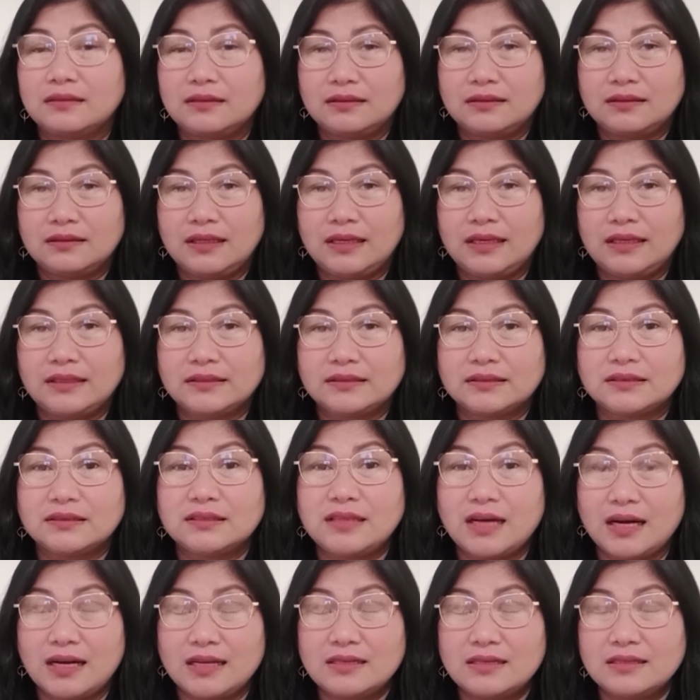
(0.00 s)
is
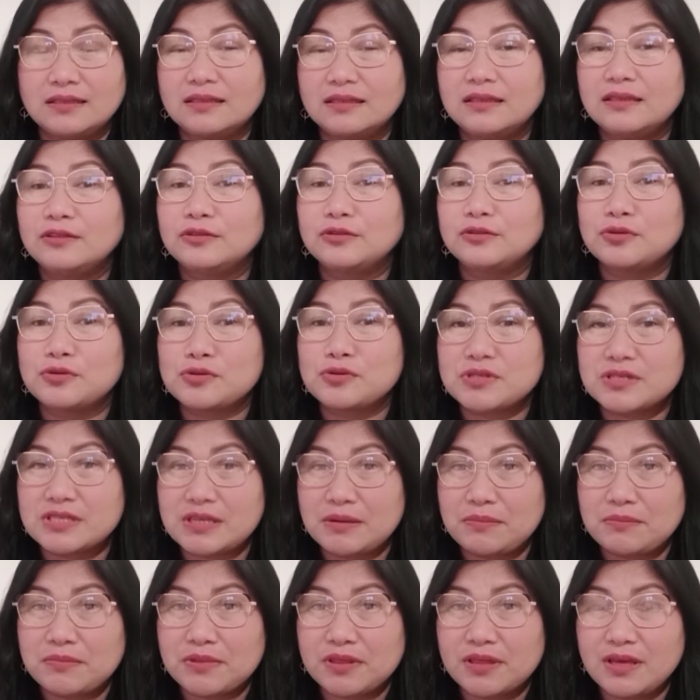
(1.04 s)
done to
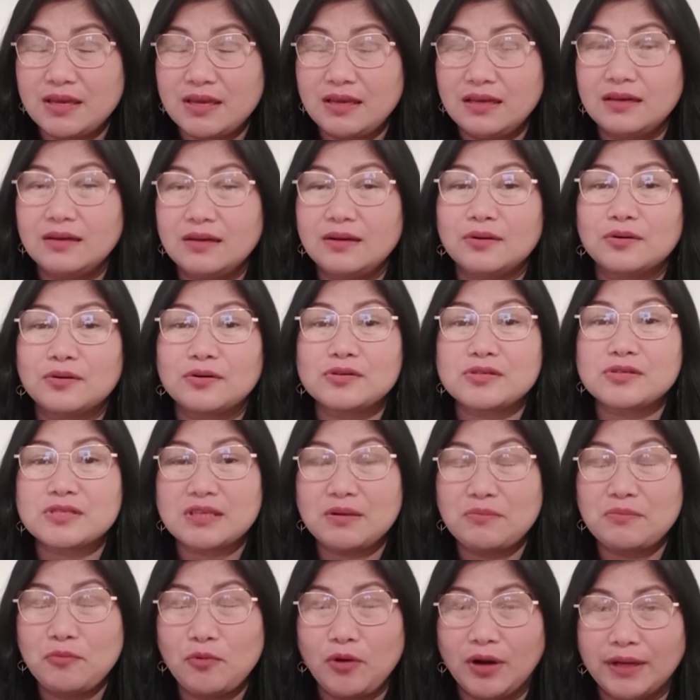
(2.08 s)
something or
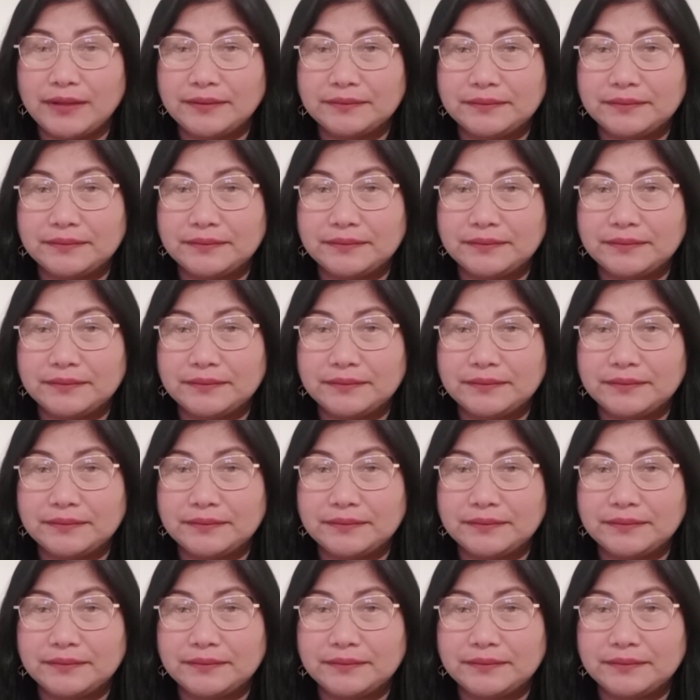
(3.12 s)
someone.